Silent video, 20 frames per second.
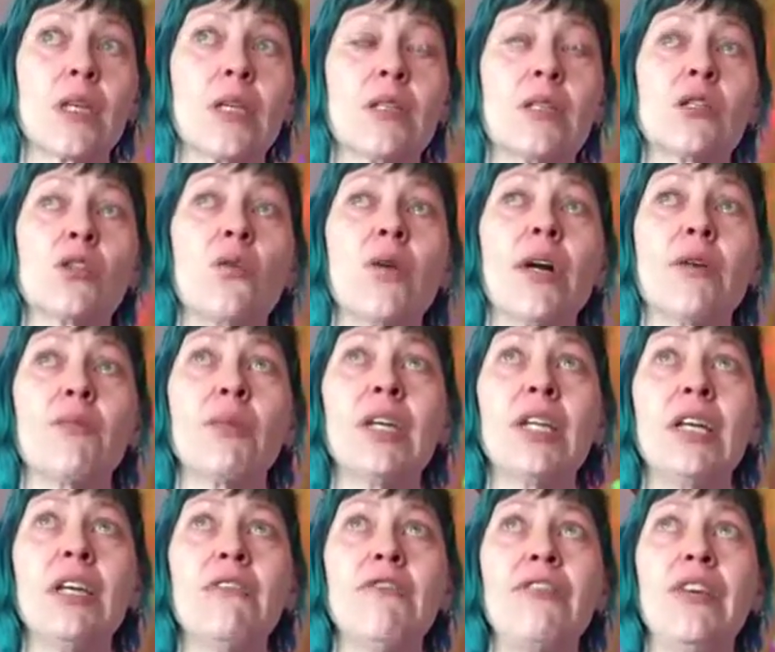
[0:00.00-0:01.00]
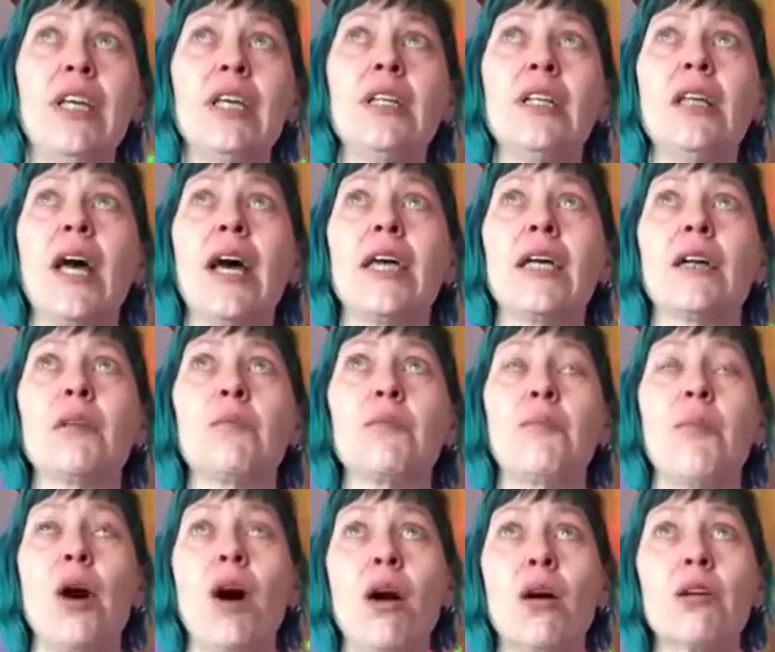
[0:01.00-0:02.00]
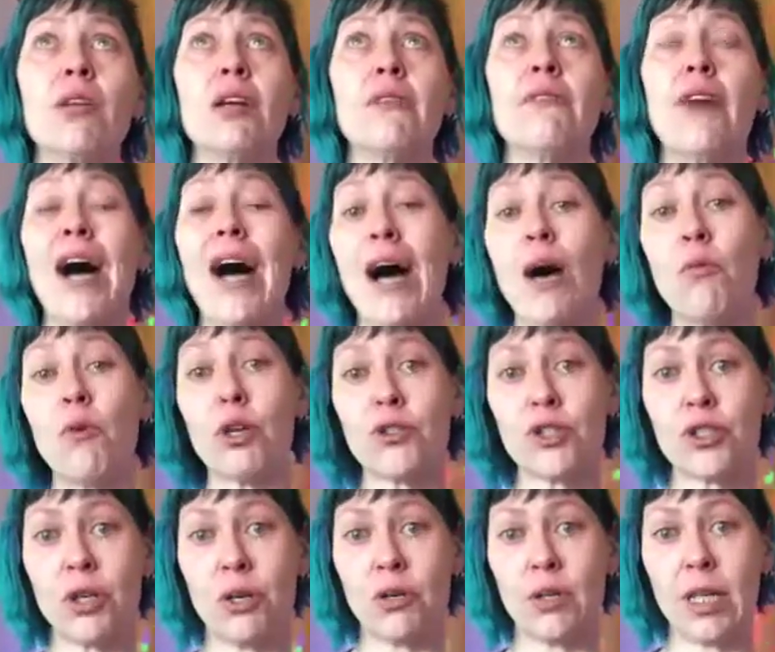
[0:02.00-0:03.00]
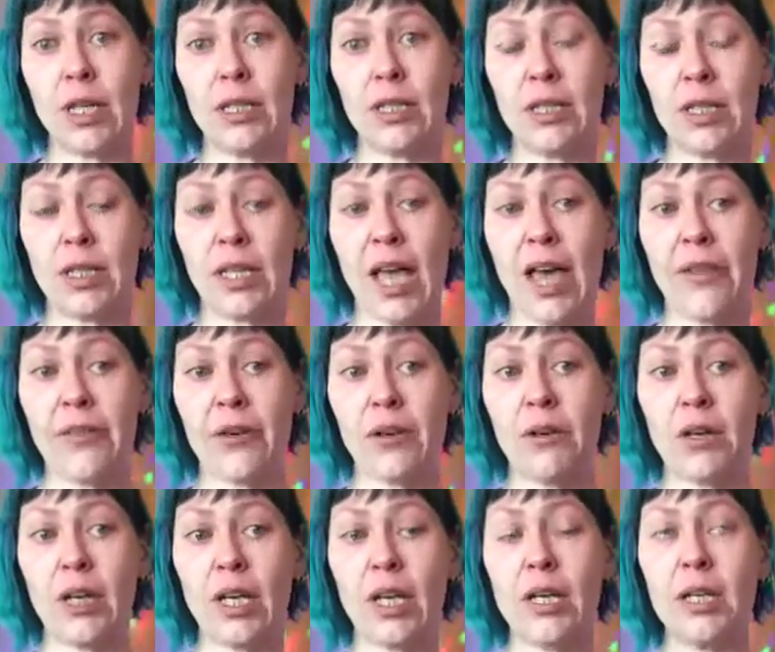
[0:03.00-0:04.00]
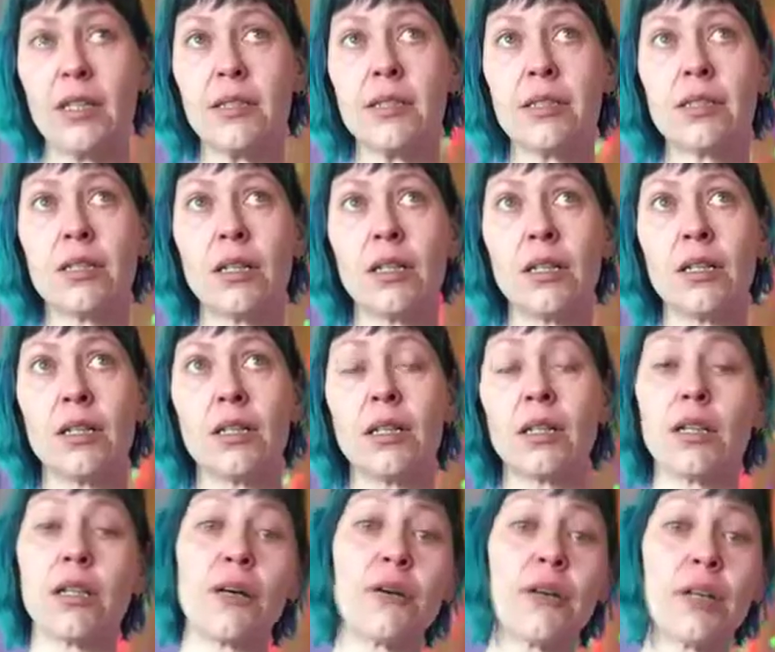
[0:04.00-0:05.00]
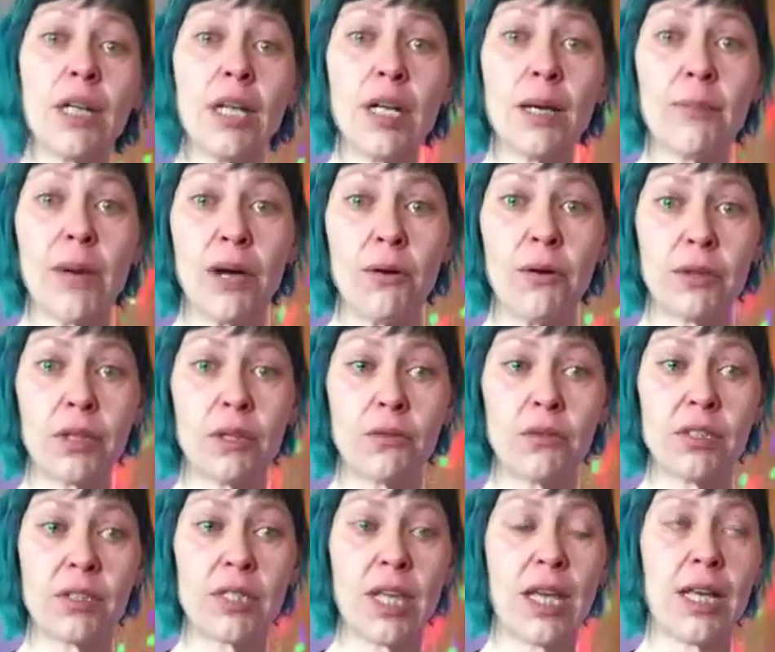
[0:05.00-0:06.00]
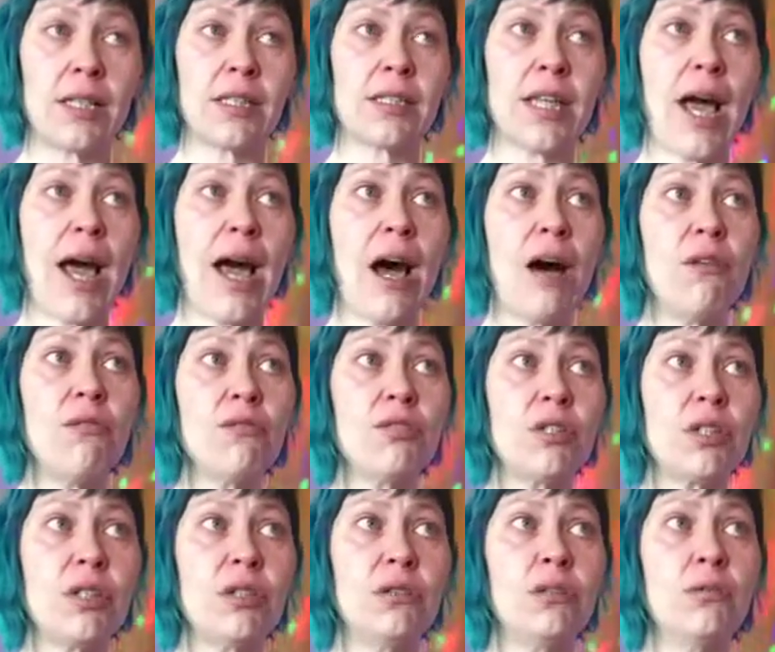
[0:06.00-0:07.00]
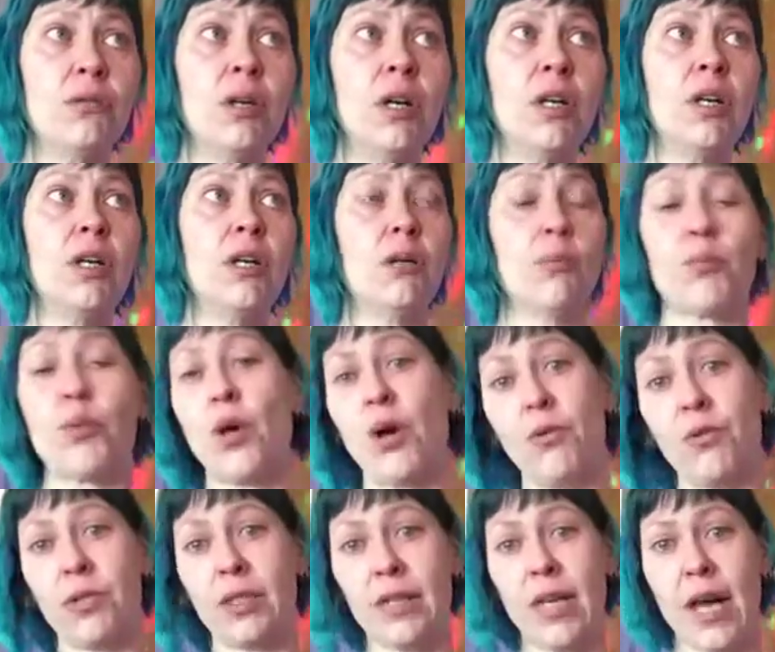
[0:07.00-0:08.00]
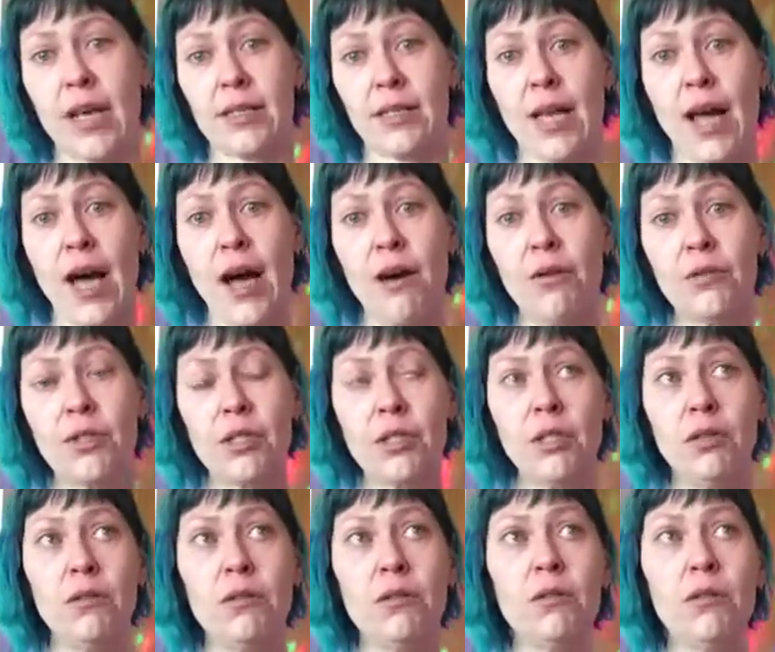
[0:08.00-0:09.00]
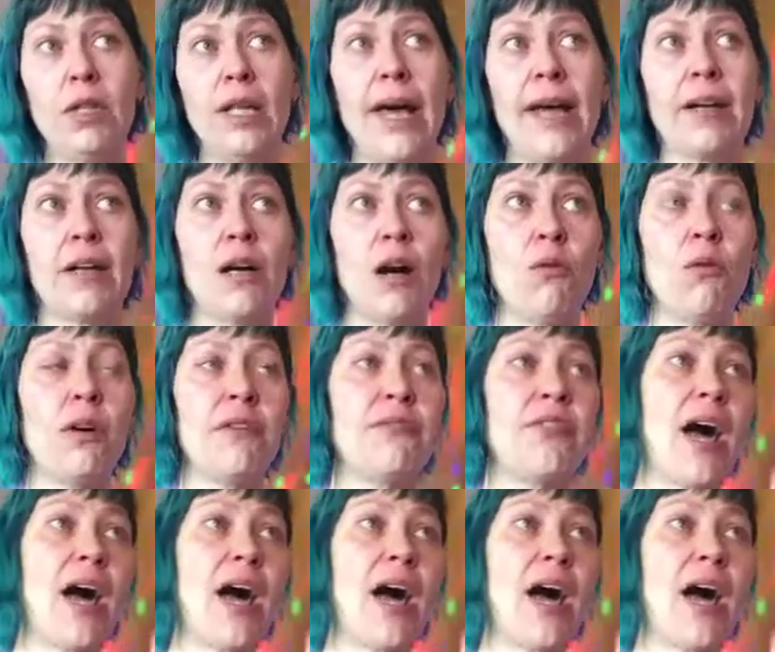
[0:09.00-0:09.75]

So I really feel like part of our journey together is learning about those things, how to process, how to let go of